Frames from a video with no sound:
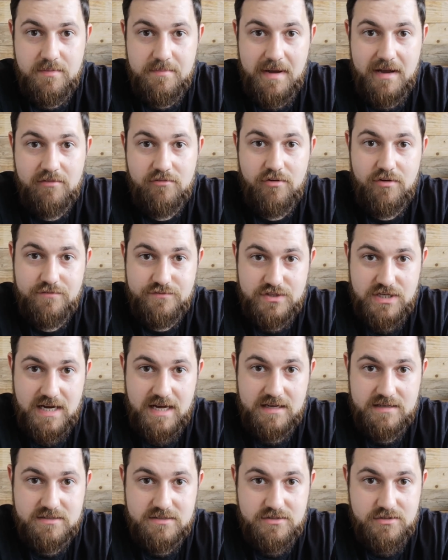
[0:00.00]
Mangrove
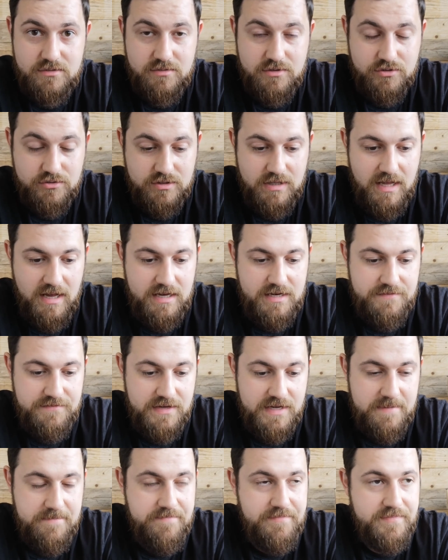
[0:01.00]
Jacks do a good line of
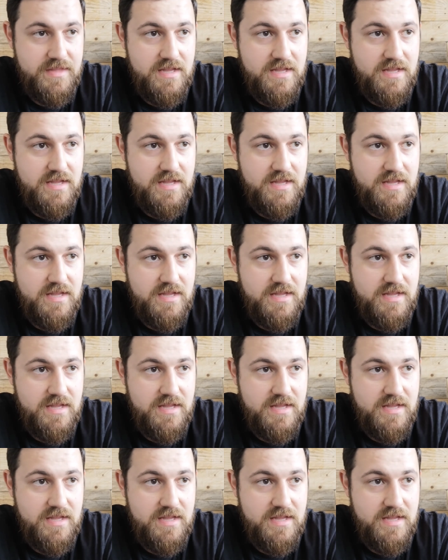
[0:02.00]
it.